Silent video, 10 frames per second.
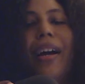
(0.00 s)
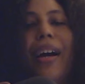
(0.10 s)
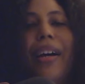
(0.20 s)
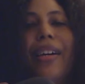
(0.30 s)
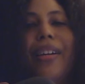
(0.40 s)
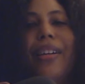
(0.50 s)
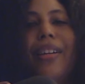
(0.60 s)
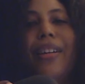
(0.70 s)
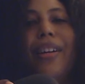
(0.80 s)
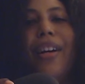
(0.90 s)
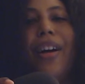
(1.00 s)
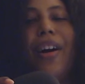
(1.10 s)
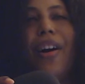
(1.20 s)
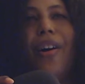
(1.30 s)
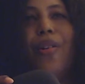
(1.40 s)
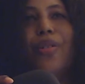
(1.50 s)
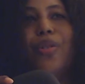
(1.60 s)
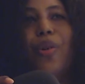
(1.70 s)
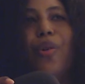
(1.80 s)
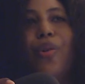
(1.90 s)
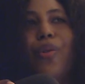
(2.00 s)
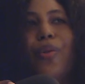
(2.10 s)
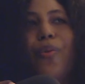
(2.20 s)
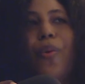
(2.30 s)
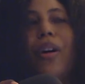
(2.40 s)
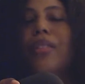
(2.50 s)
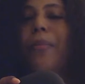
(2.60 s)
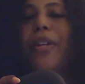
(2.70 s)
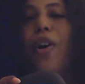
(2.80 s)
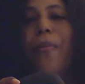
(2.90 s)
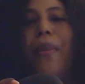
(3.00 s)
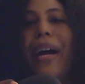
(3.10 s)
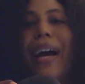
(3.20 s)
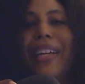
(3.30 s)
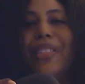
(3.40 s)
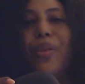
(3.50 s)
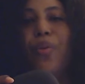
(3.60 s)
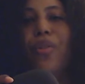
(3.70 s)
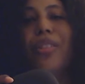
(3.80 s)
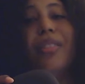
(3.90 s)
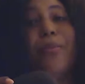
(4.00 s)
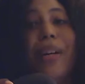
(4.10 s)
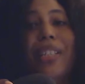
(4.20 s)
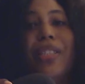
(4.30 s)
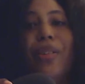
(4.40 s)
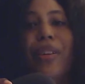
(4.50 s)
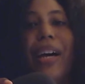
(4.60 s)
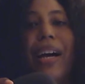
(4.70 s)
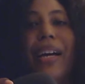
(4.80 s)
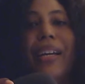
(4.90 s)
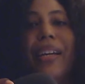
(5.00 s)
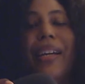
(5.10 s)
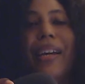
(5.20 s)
I also want to big up my high school, Spanish Town High,